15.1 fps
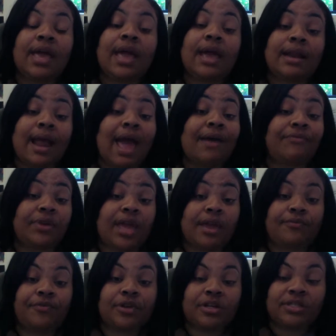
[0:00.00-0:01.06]
and
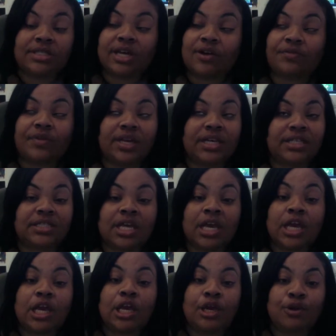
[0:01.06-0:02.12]
advocate for yourself is
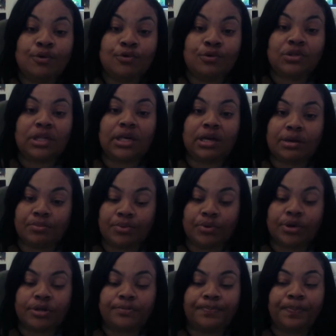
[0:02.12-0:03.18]
hugely
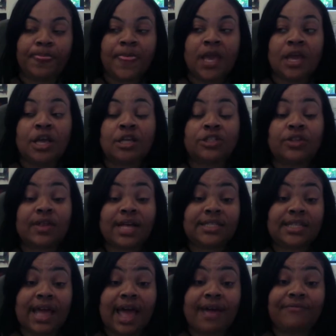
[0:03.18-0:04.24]
important. So
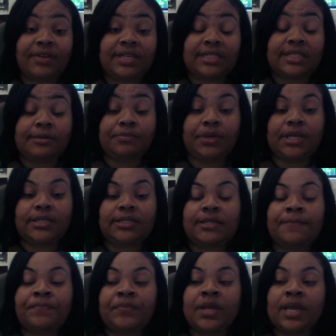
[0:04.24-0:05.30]
that's the advocacy piece.
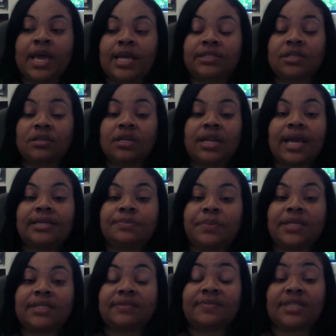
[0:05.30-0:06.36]
And so the next
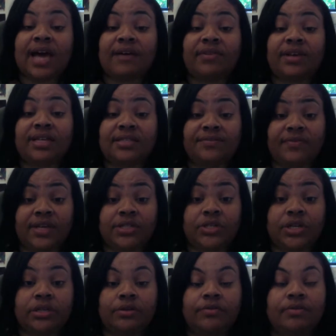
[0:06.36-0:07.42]
piece of S.A.V.A. is
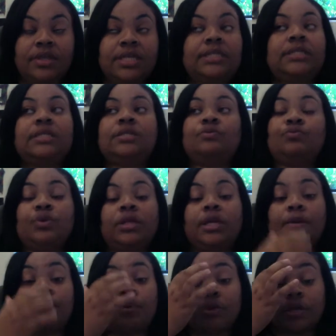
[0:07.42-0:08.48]
vision. This is really
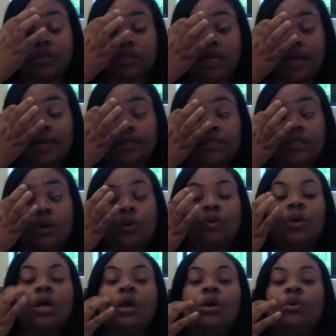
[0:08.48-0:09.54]
important to us.
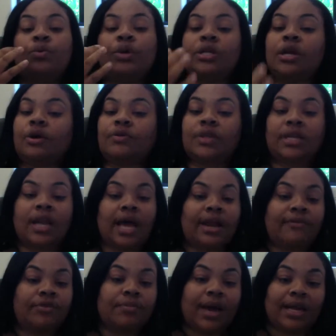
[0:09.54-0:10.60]
So we know that not
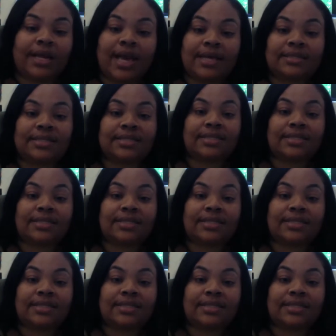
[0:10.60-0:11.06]
everybody has the